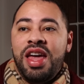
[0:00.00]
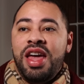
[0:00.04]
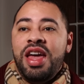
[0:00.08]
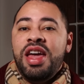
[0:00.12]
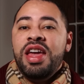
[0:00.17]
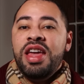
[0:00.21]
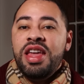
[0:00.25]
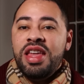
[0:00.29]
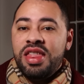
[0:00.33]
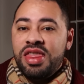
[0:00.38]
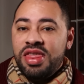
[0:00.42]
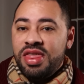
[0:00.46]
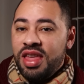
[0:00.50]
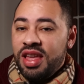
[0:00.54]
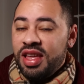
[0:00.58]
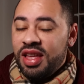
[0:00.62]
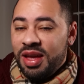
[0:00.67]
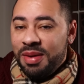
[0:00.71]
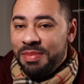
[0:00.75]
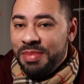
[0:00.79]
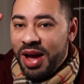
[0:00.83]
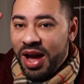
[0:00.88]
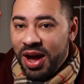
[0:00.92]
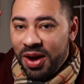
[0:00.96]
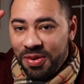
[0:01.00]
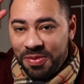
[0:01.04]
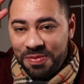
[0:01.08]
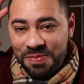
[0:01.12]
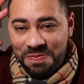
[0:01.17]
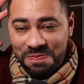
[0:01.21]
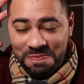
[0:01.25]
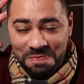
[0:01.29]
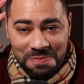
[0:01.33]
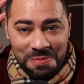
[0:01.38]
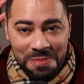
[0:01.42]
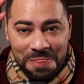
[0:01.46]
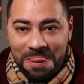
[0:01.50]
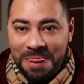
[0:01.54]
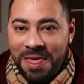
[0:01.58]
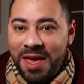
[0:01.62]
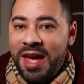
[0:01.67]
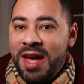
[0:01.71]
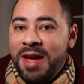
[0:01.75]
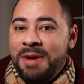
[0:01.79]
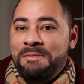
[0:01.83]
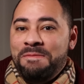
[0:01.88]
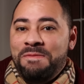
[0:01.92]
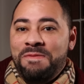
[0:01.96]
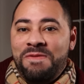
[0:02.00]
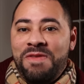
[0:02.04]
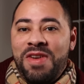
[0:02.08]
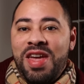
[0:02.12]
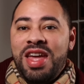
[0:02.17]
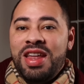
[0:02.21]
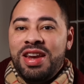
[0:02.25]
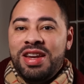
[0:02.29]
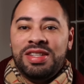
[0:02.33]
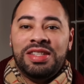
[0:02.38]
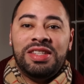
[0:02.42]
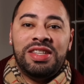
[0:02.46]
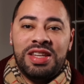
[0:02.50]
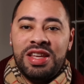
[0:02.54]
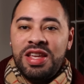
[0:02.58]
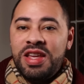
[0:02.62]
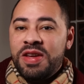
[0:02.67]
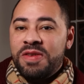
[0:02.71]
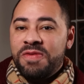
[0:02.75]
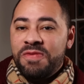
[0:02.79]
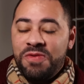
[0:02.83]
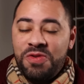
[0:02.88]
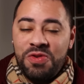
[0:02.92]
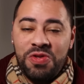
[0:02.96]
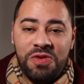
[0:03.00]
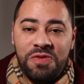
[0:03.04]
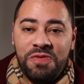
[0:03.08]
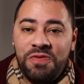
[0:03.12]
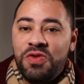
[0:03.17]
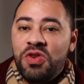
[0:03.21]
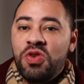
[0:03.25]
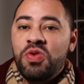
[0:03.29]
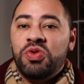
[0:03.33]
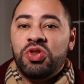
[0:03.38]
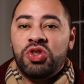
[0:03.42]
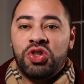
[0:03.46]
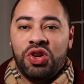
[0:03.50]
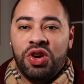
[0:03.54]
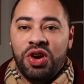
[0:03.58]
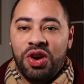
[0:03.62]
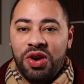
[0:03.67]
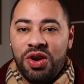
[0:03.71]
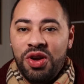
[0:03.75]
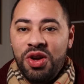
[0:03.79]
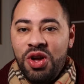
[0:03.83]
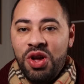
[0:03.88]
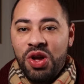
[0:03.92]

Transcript: Hey, think about that fantasy for the future.